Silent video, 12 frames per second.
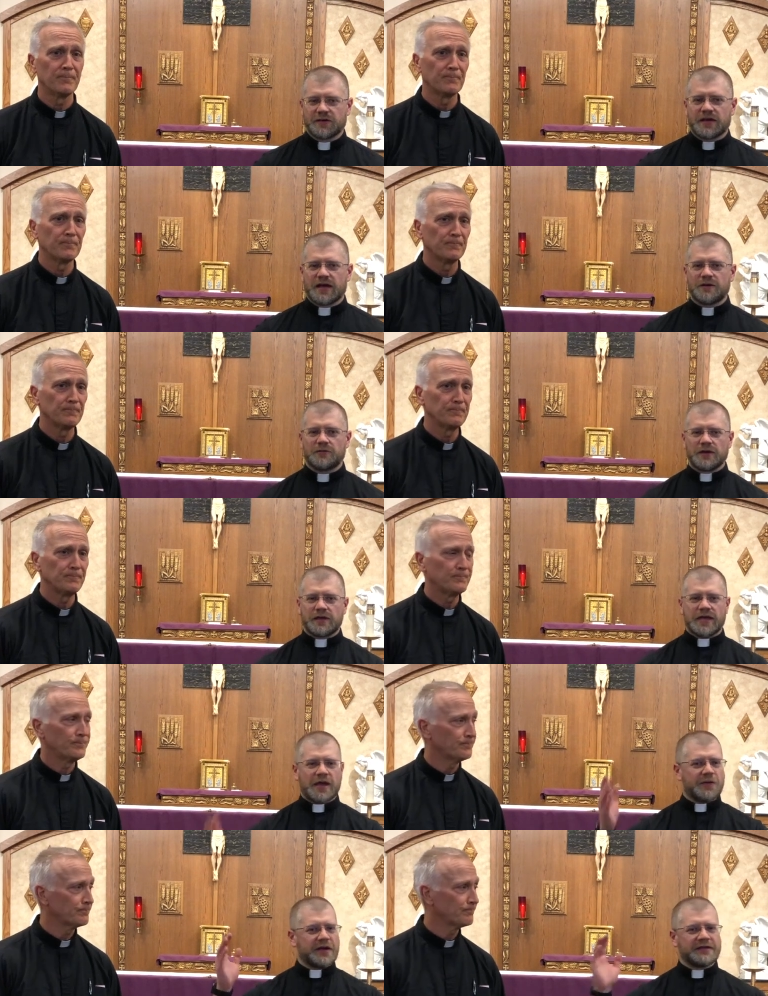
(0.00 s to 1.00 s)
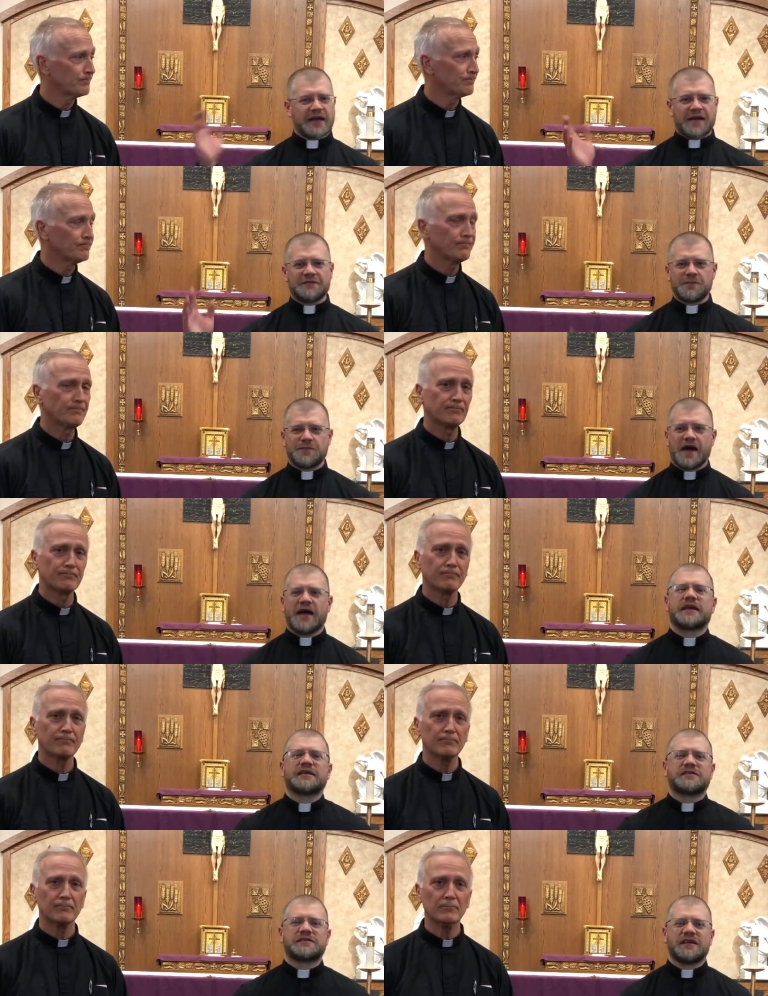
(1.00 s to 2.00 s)
Speaker 1: again, we can't wait to have you back.
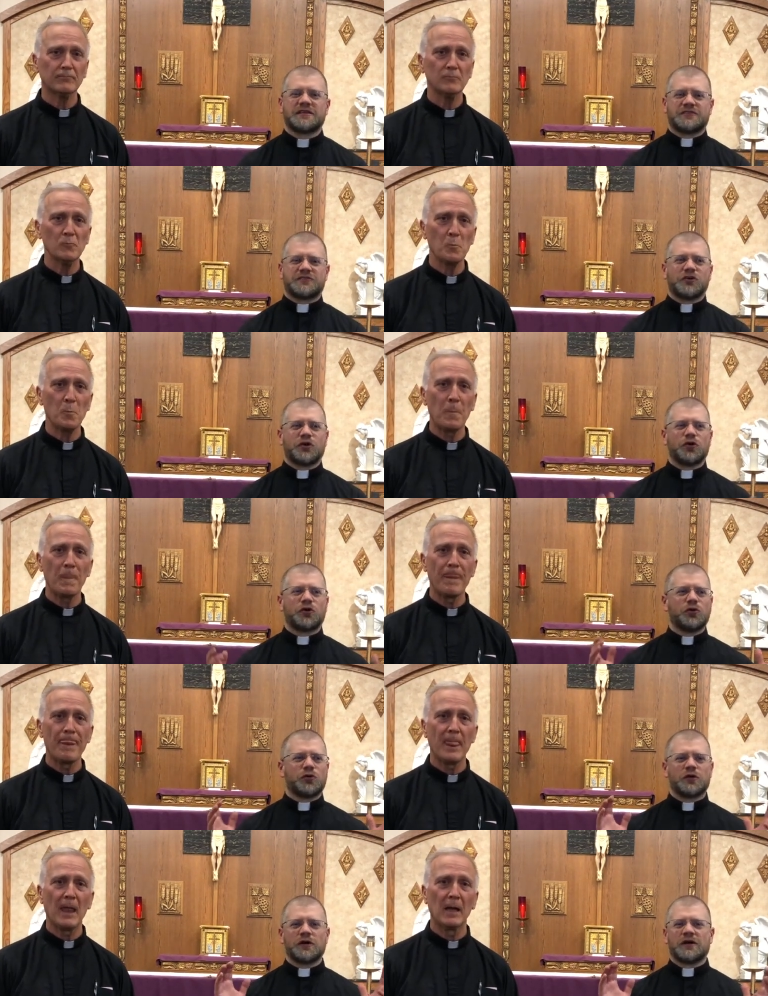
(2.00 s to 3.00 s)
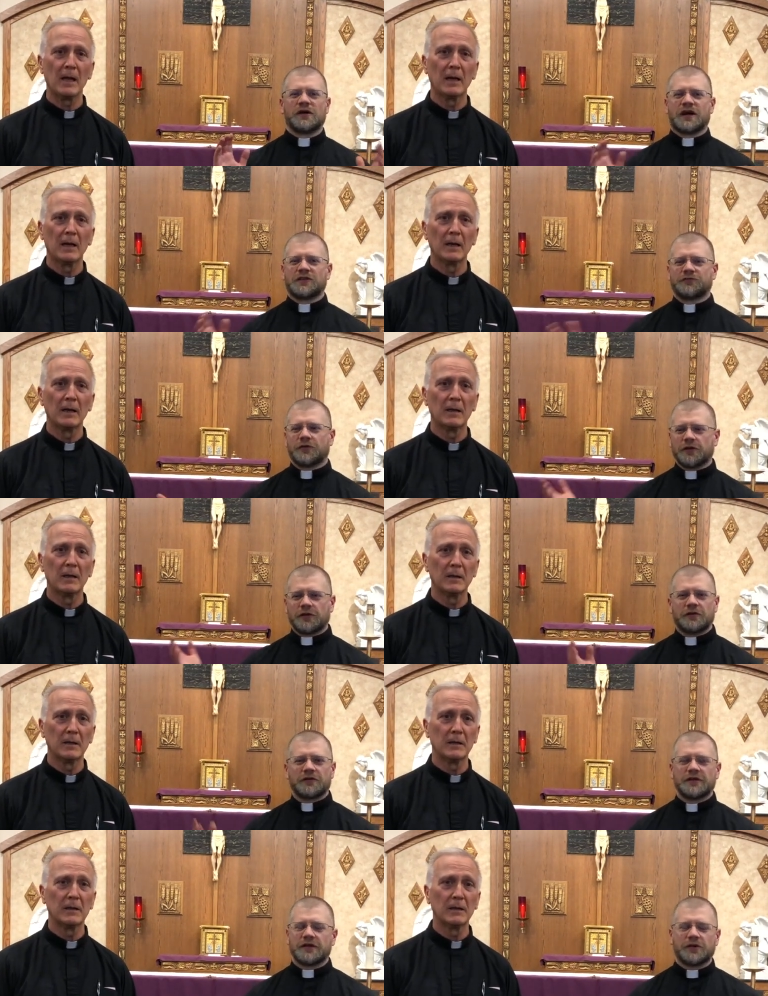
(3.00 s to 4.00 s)
It's, it's so, as Father,
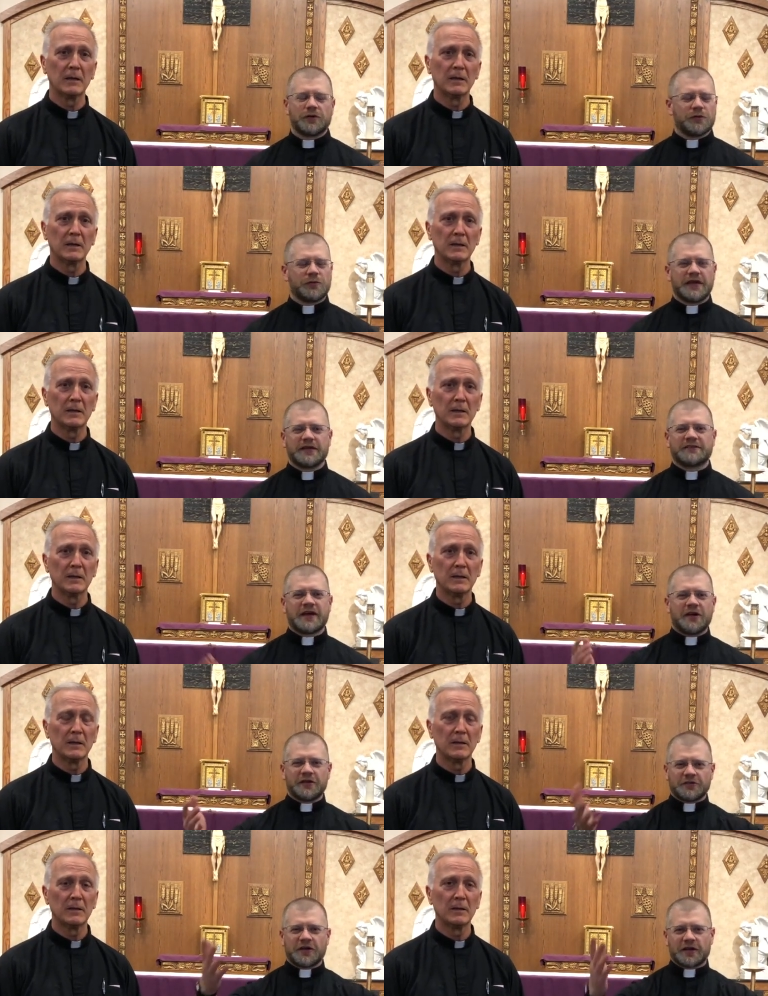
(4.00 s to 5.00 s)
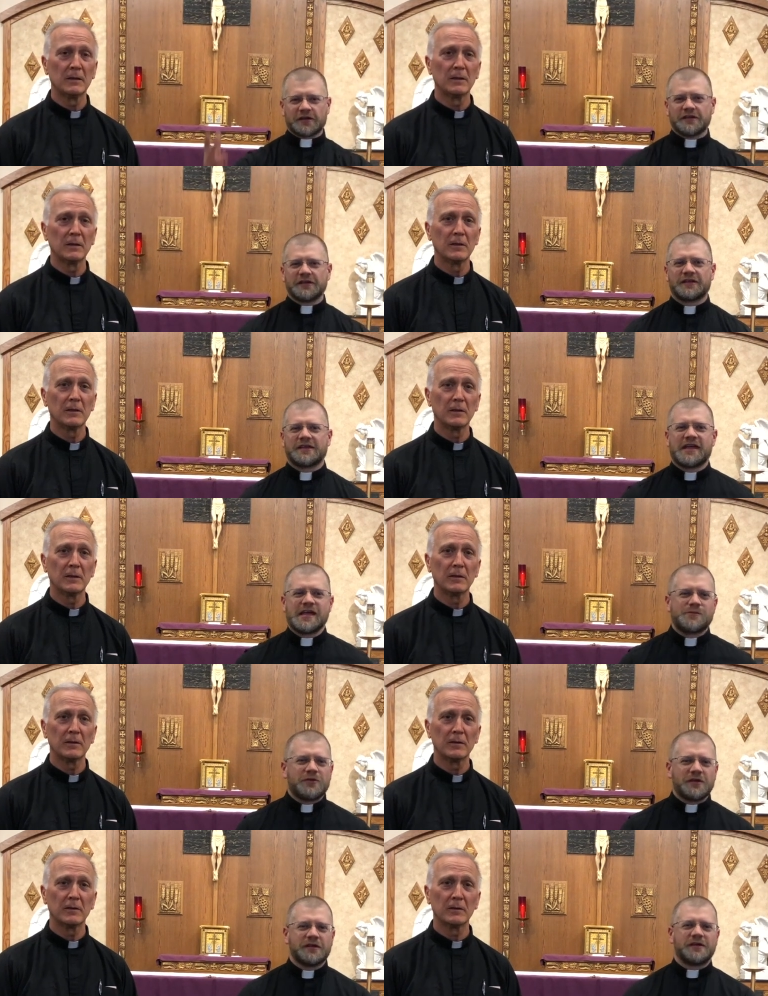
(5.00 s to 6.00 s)
you know, we get tired of talking to the
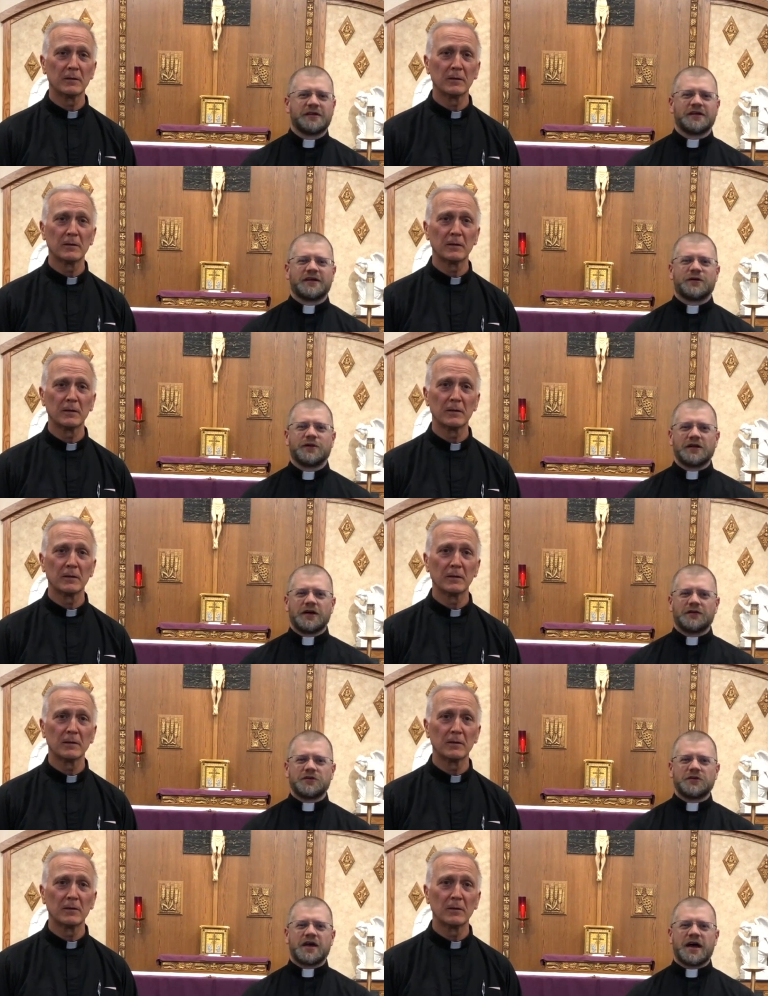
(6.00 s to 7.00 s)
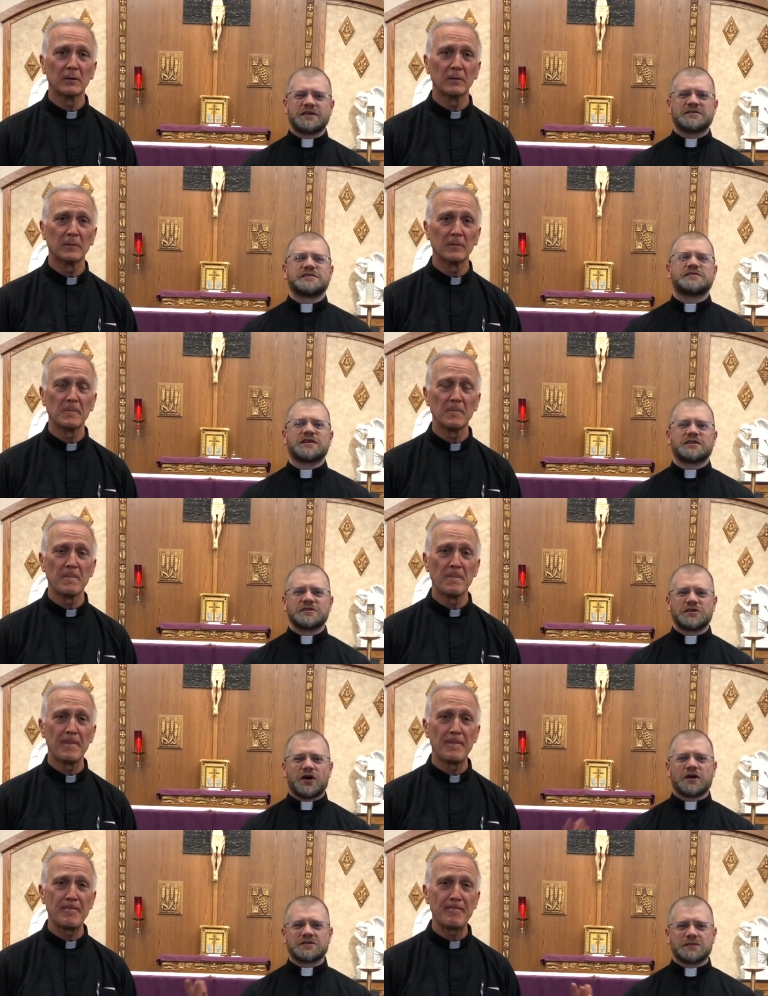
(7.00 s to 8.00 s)
camera, and we love you guys. It's such an
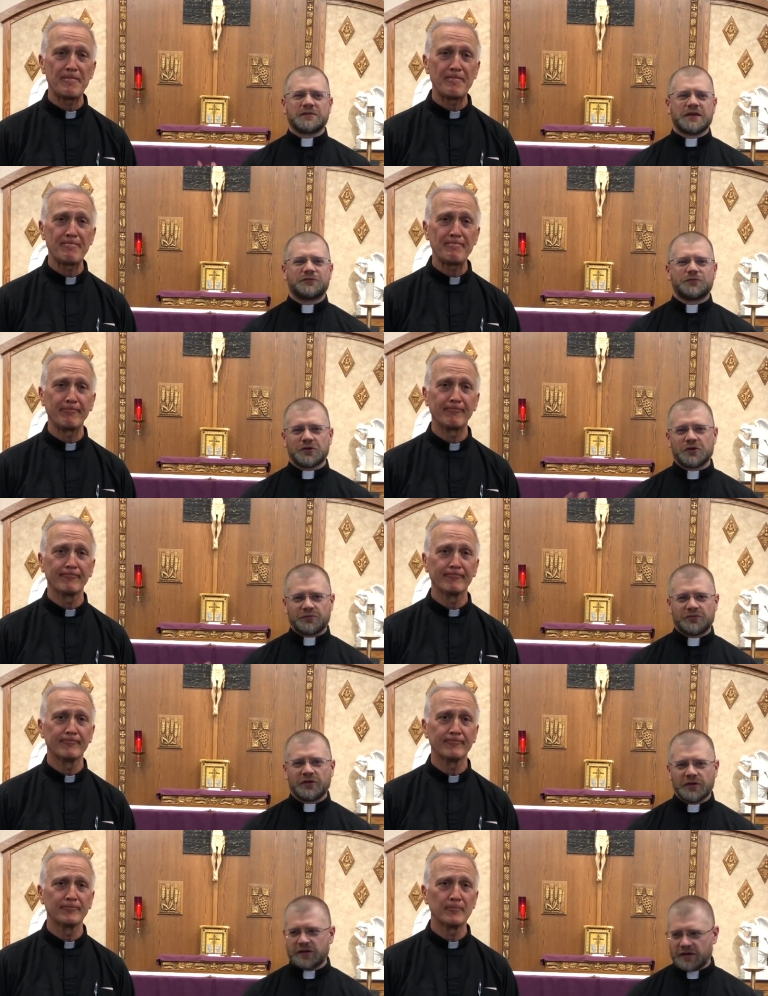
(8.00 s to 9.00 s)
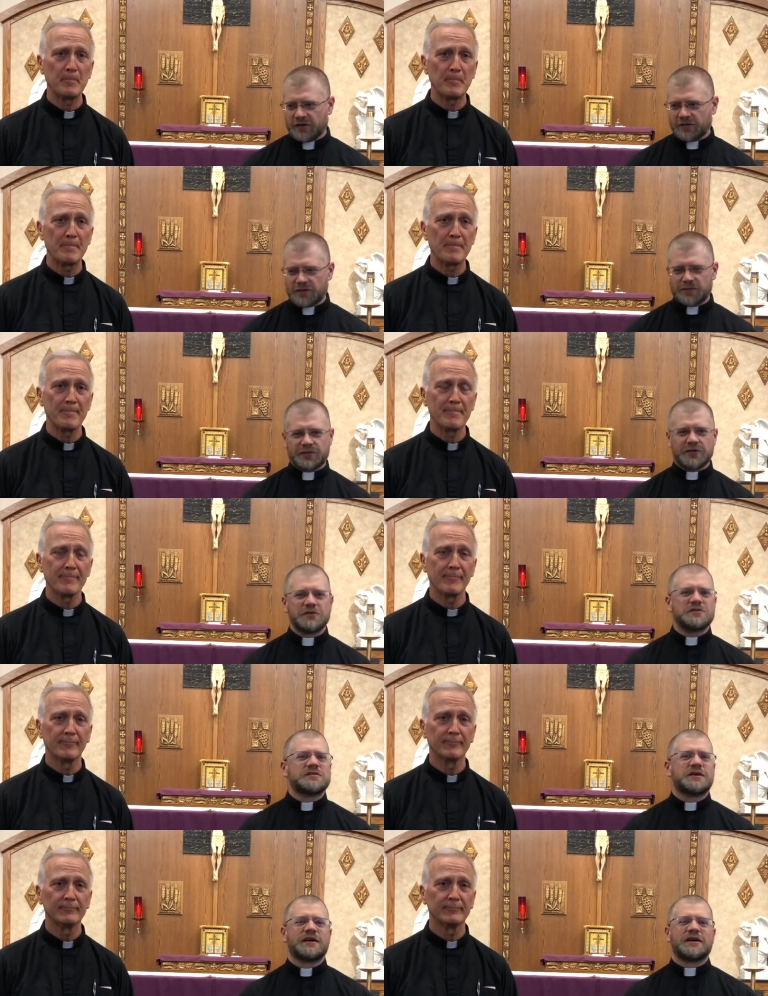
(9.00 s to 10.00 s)
awesome gift when you're really here in the pews.